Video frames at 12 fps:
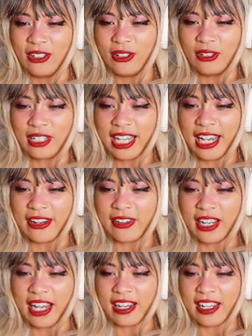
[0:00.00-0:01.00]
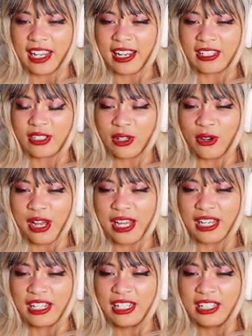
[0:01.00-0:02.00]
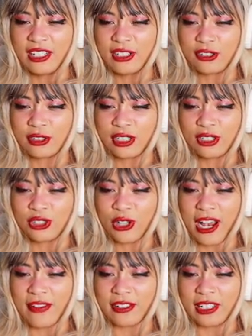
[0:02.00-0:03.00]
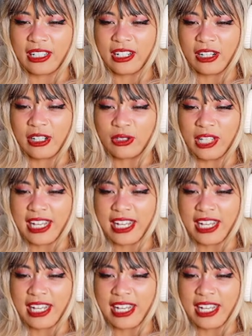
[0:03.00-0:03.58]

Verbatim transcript: Oh, okay. So on a trip. So you're driving. Are you